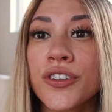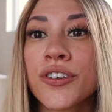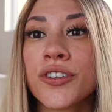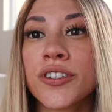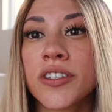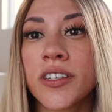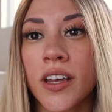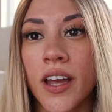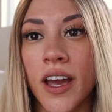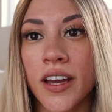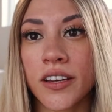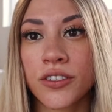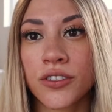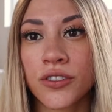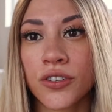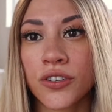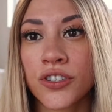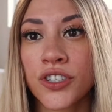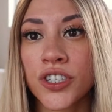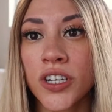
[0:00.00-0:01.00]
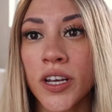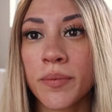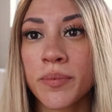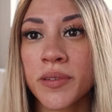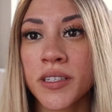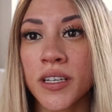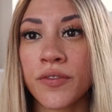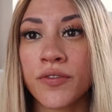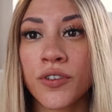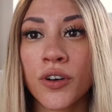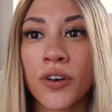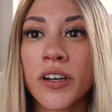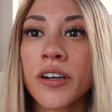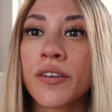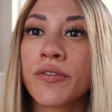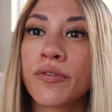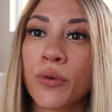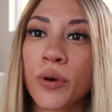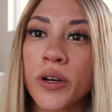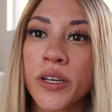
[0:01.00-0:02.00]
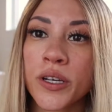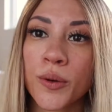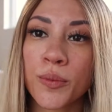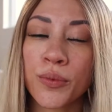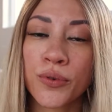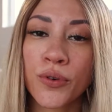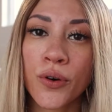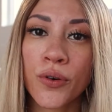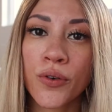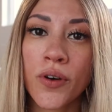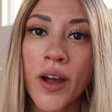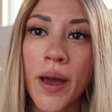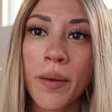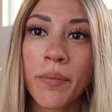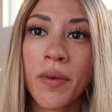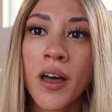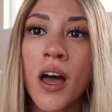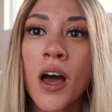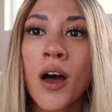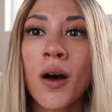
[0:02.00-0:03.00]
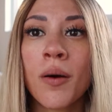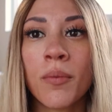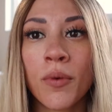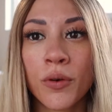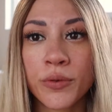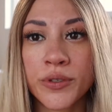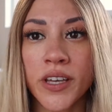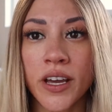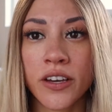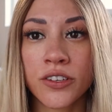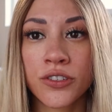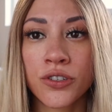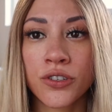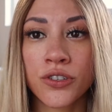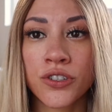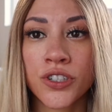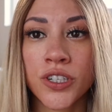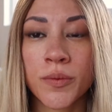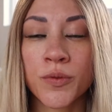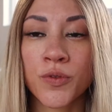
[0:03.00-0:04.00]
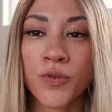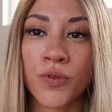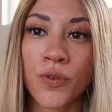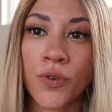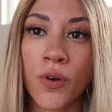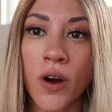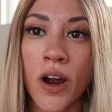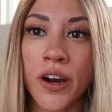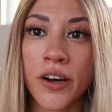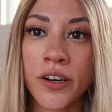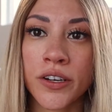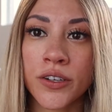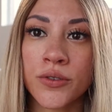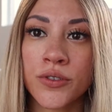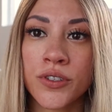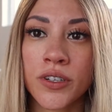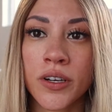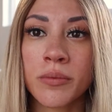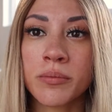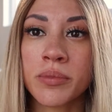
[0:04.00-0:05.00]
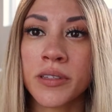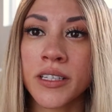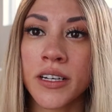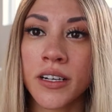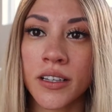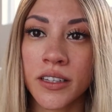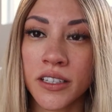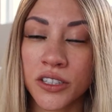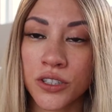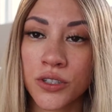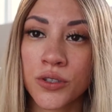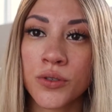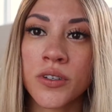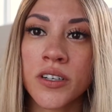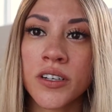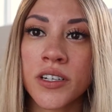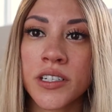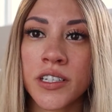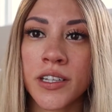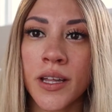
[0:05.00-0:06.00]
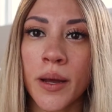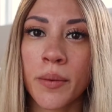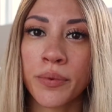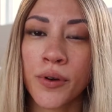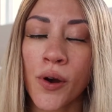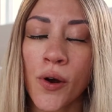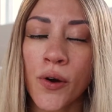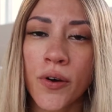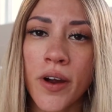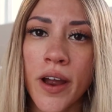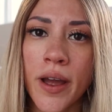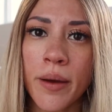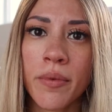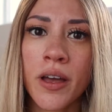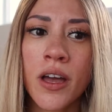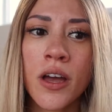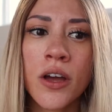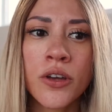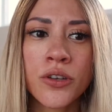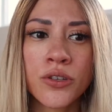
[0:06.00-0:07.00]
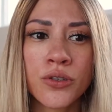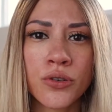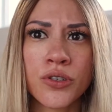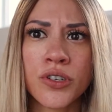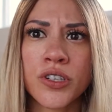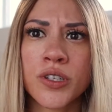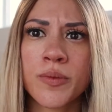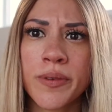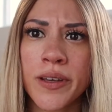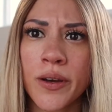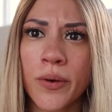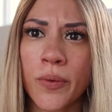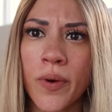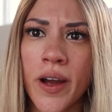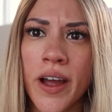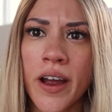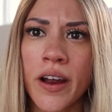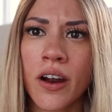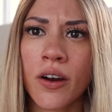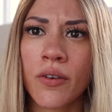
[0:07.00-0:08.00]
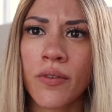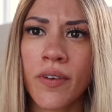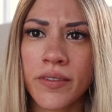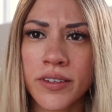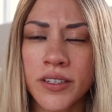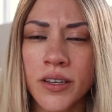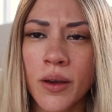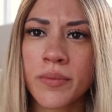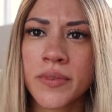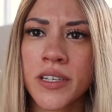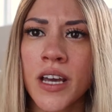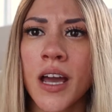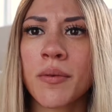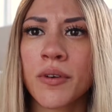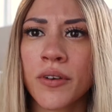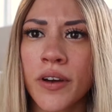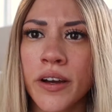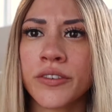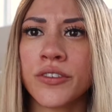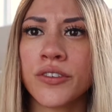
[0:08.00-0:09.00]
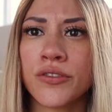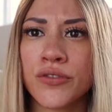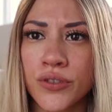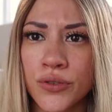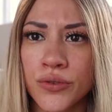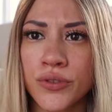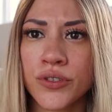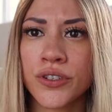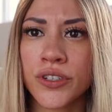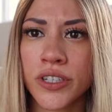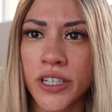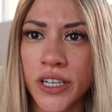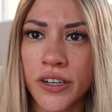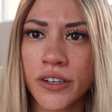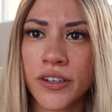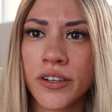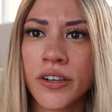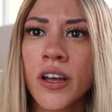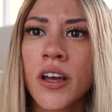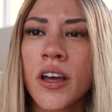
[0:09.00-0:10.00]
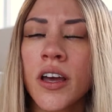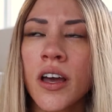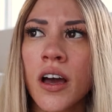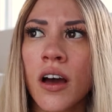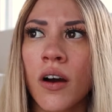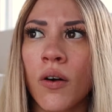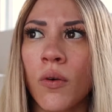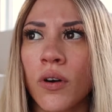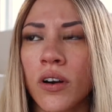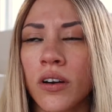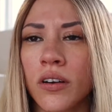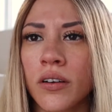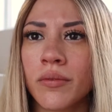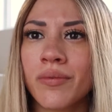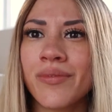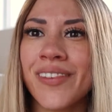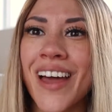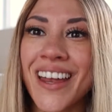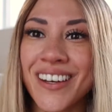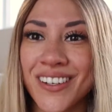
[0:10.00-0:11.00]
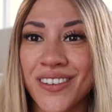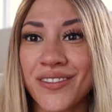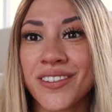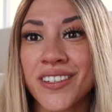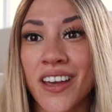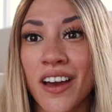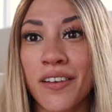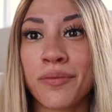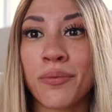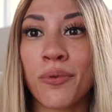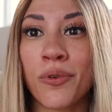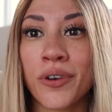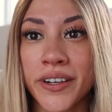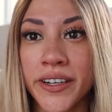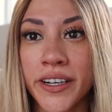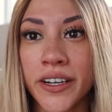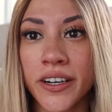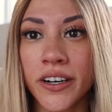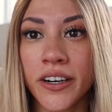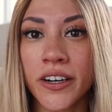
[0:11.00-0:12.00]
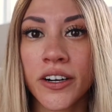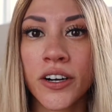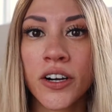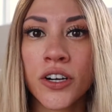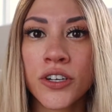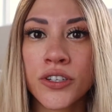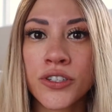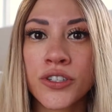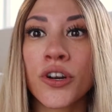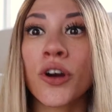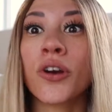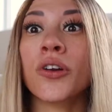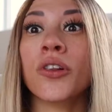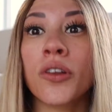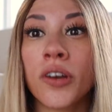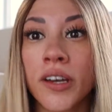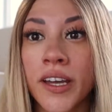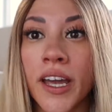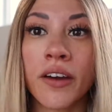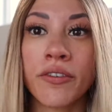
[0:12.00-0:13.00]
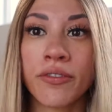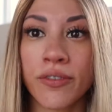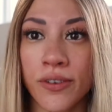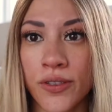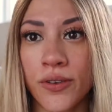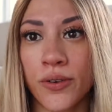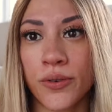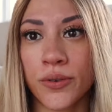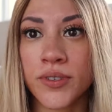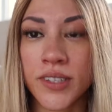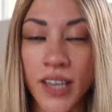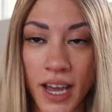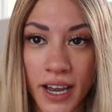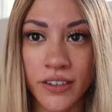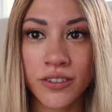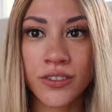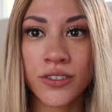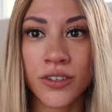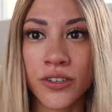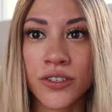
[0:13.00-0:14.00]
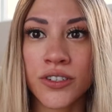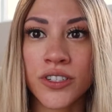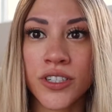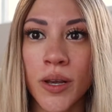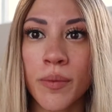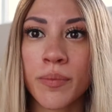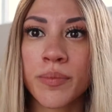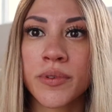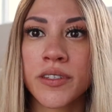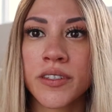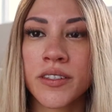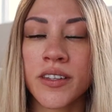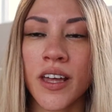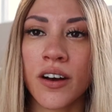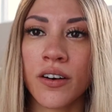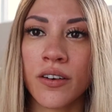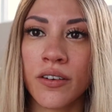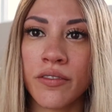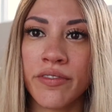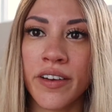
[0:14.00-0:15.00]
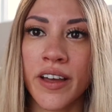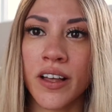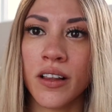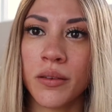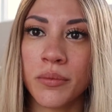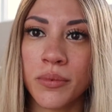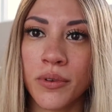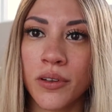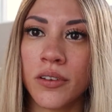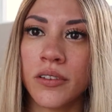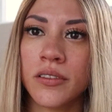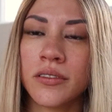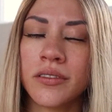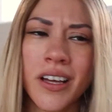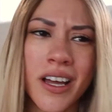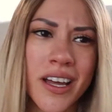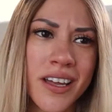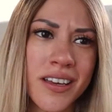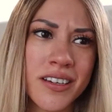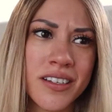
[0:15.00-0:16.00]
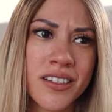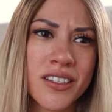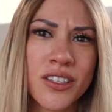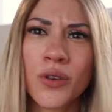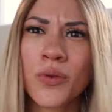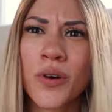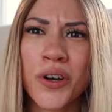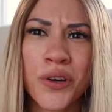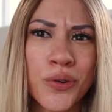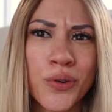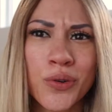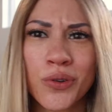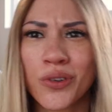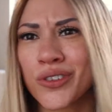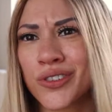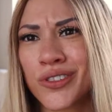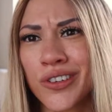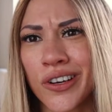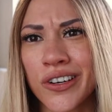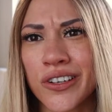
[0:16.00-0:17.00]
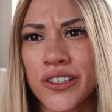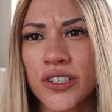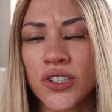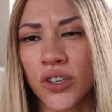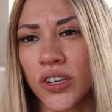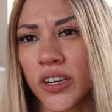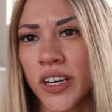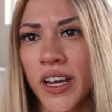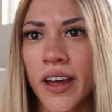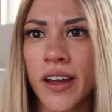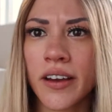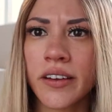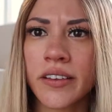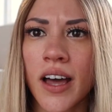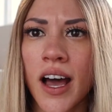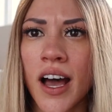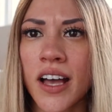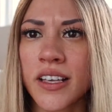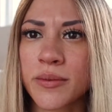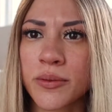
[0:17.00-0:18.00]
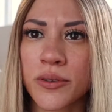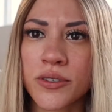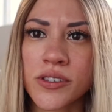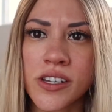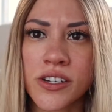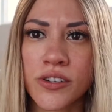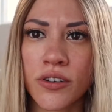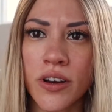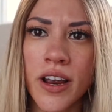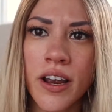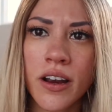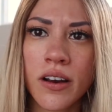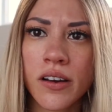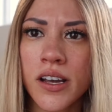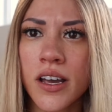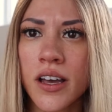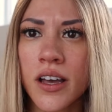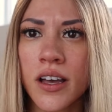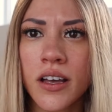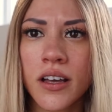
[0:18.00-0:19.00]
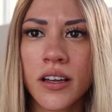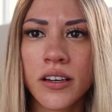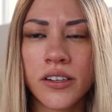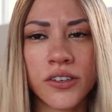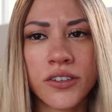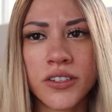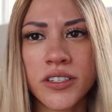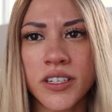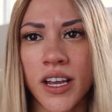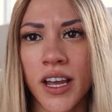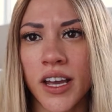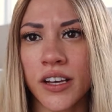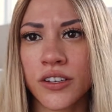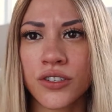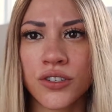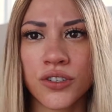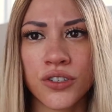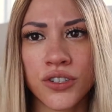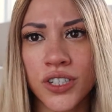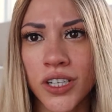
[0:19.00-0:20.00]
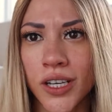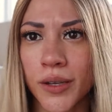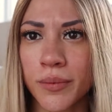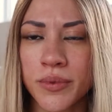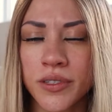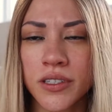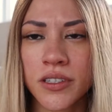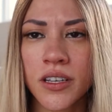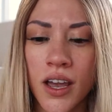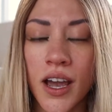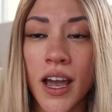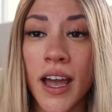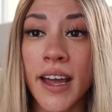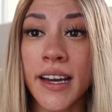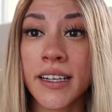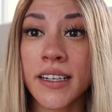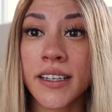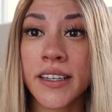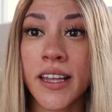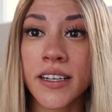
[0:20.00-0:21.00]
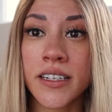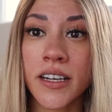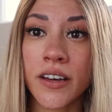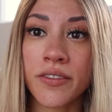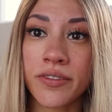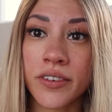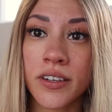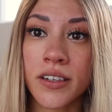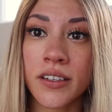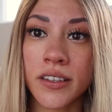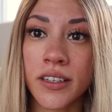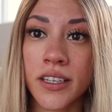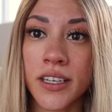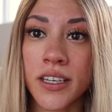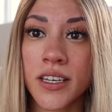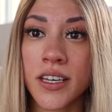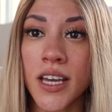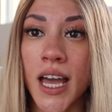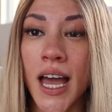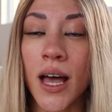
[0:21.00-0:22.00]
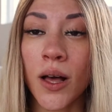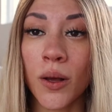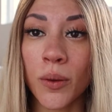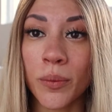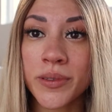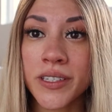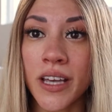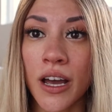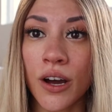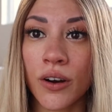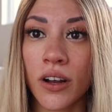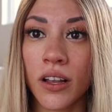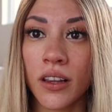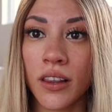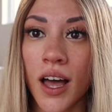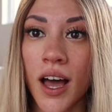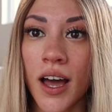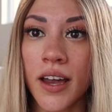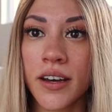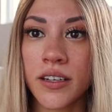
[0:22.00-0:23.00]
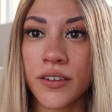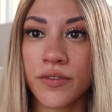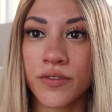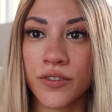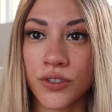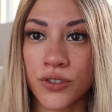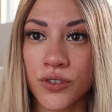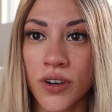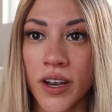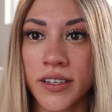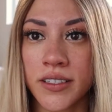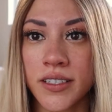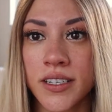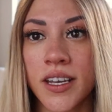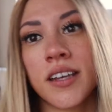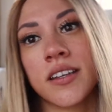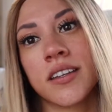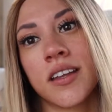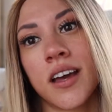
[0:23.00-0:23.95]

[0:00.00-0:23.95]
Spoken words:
nursing externships, if you're in a 4-year program, most externships require you to complete at least 2 years of that program. So just be aware sometime around your junior year or end of sophomore year, start looking for those externships that are available. And it's a quick Google search, look at the hospitals in your area, nursing externships, and that definitely helps out a lot if you're trying to get in